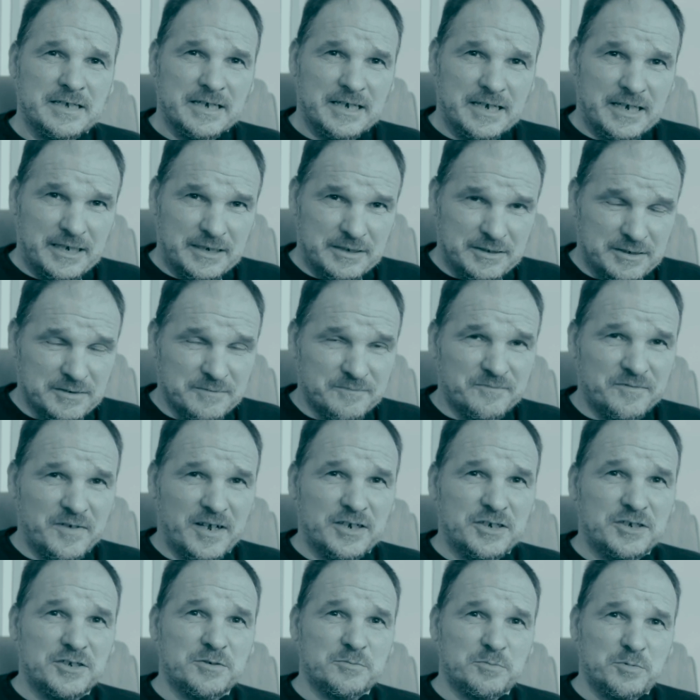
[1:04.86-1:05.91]
and
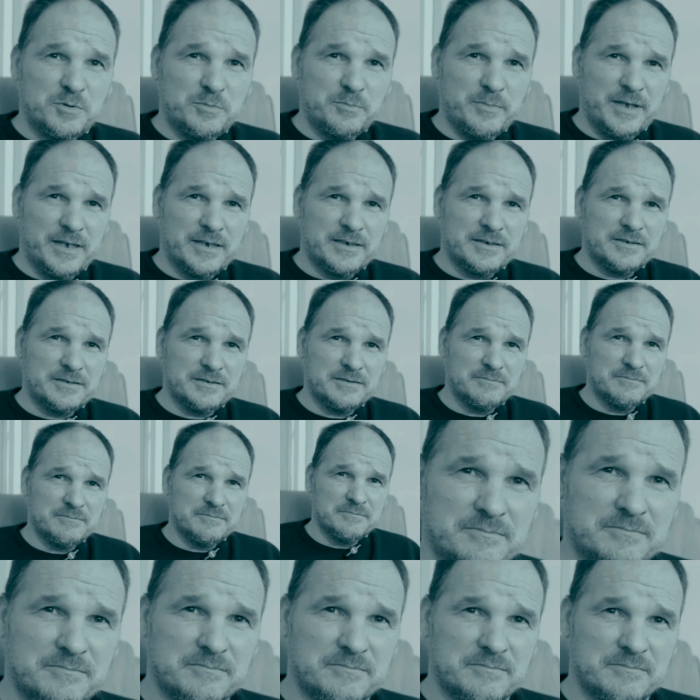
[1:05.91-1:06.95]
vegetable mix.
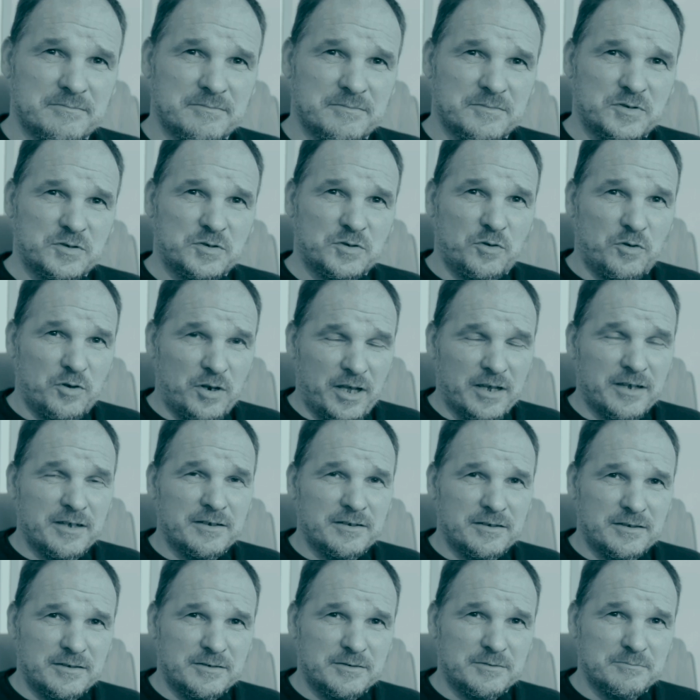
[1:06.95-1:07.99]
It's all I
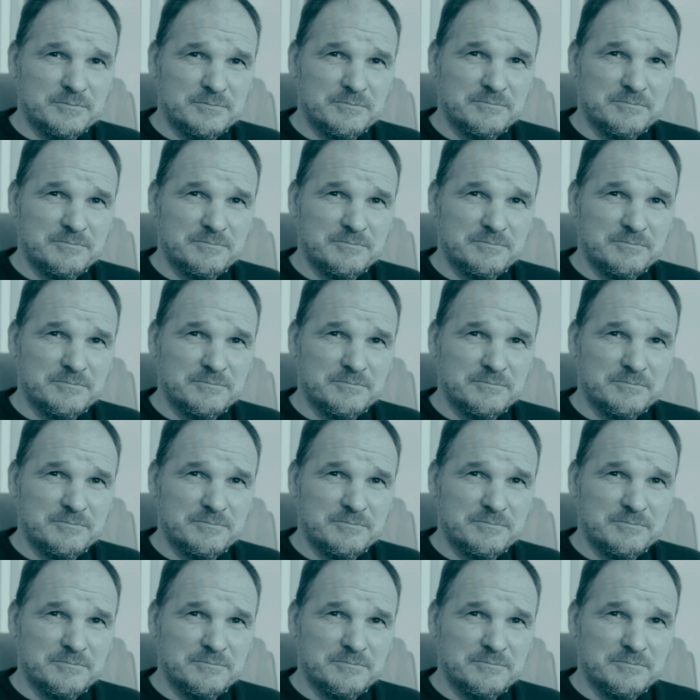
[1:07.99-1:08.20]
can do.